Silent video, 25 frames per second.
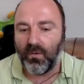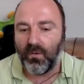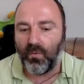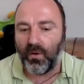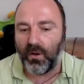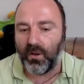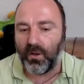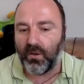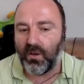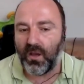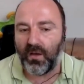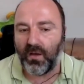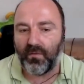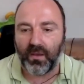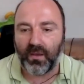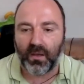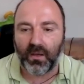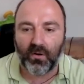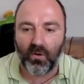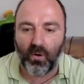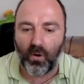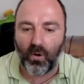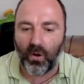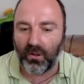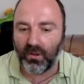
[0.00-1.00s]
whether you have a
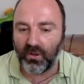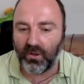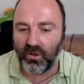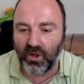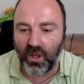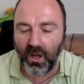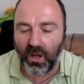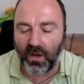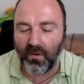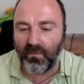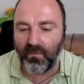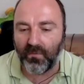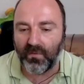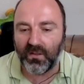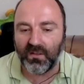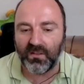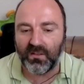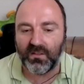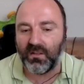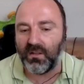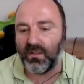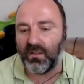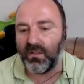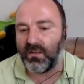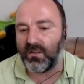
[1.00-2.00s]
chronic degenerative
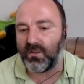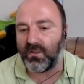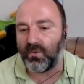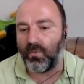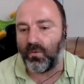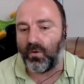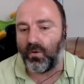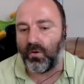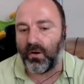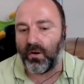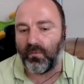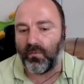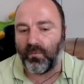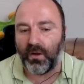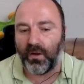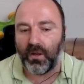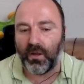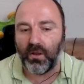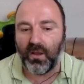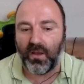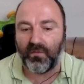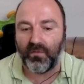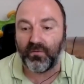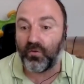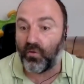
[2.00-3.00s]
disease, or whether
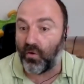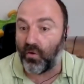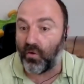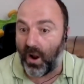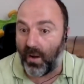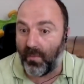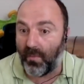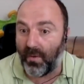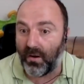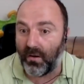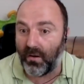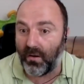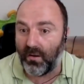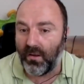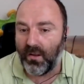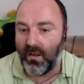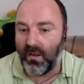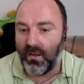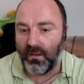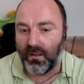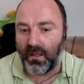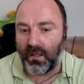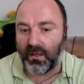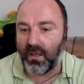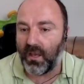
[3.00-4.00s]
you have trauma,
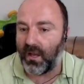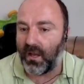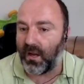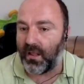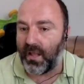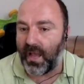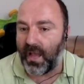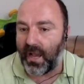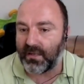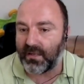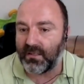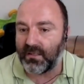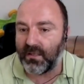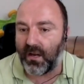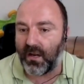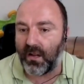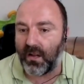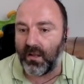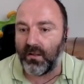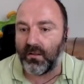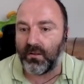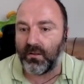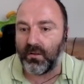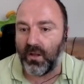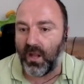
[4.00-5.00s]
like you had an
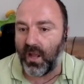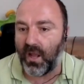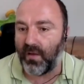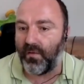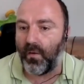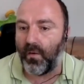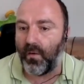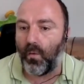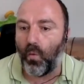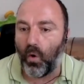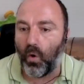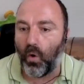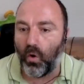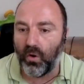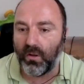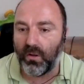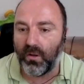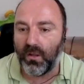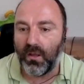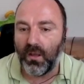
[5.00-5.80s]
accident and you have a wound,